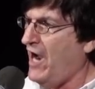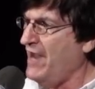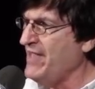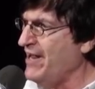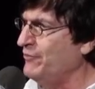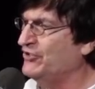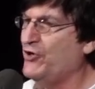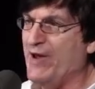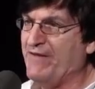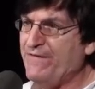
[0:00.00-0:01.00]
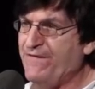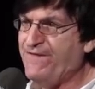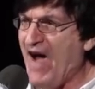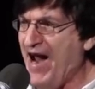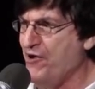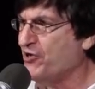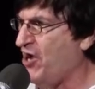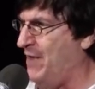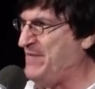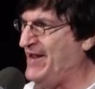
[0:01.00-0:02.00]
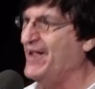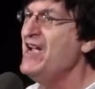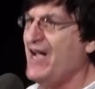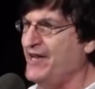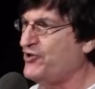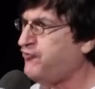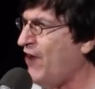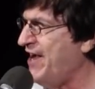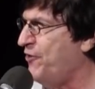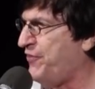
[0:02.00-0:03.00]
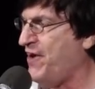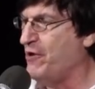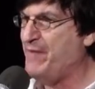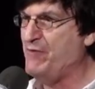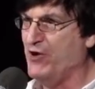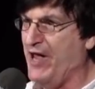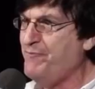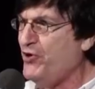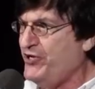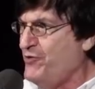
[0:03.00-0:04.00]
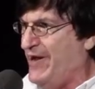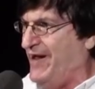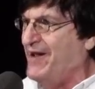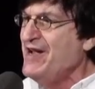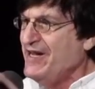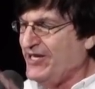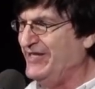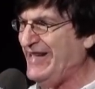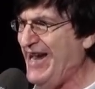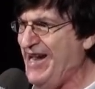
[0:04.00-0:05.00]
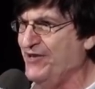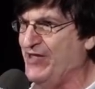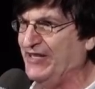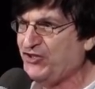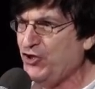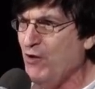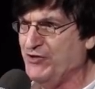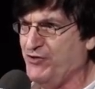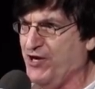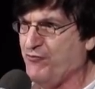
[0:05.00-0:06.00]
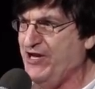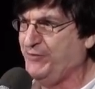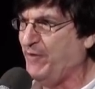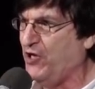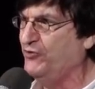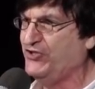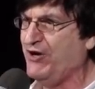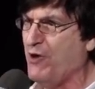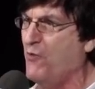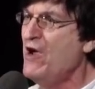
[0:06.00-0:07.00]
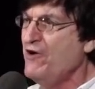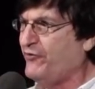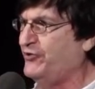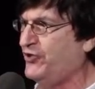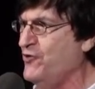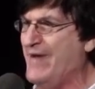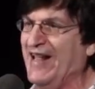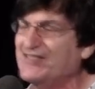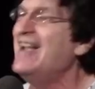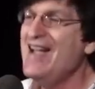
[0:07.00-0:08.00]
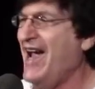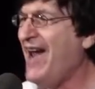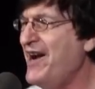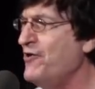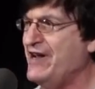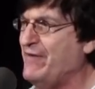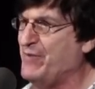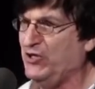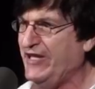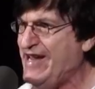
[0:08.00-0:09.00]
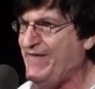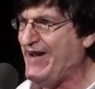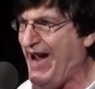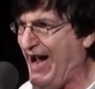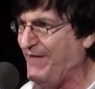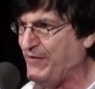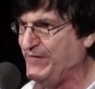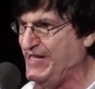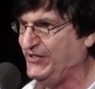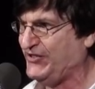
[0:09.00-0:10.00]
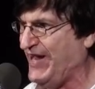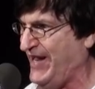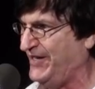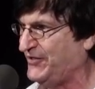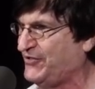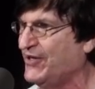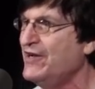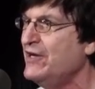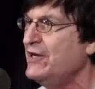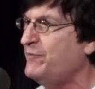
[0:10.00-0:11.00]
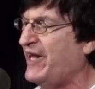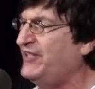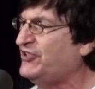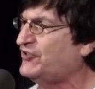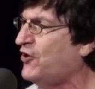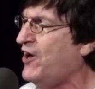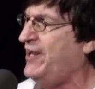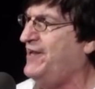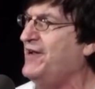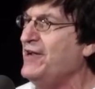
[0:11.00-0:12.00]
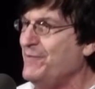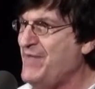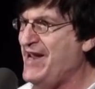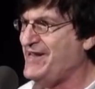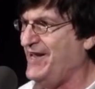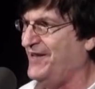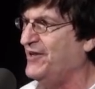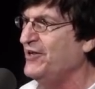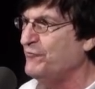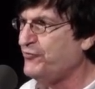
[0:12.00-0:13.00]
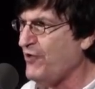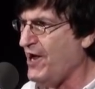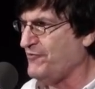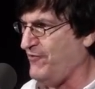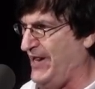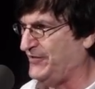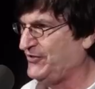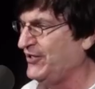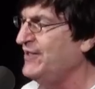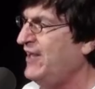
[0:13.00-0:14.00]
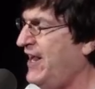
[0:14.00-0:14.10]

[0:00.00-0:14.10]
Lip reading: I was doing fire cupping and cryotherapy where they put you in a container that's 200 degrees below zero for 2 minutes. And I don't even believe in half of these things. But I started making progress.